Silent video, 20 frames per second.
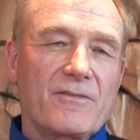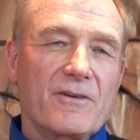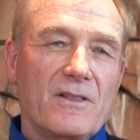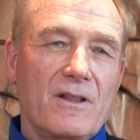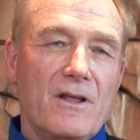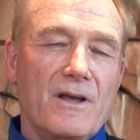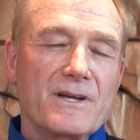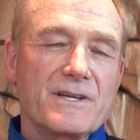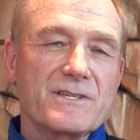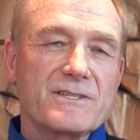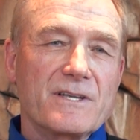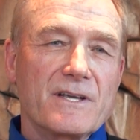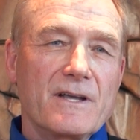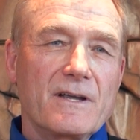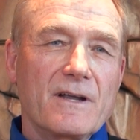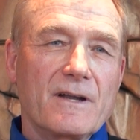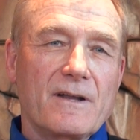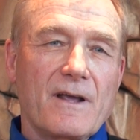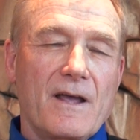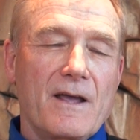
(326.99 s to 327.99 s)
for the longest
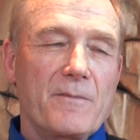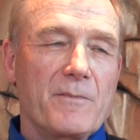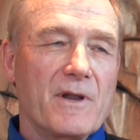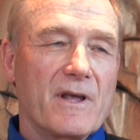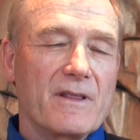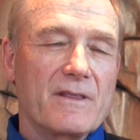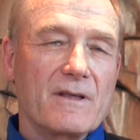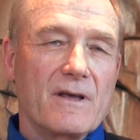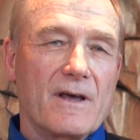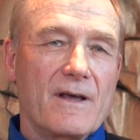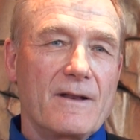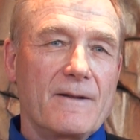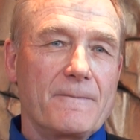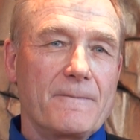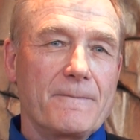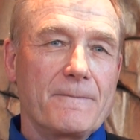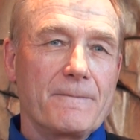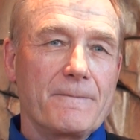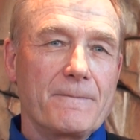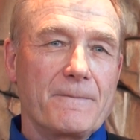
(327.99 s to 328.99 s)
time and I thought,
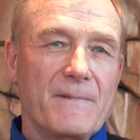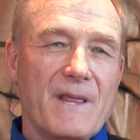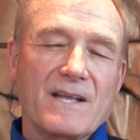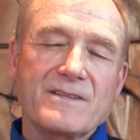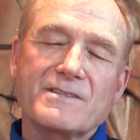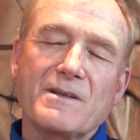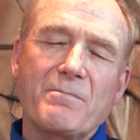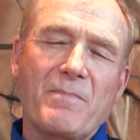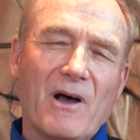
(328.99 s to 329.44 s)
that's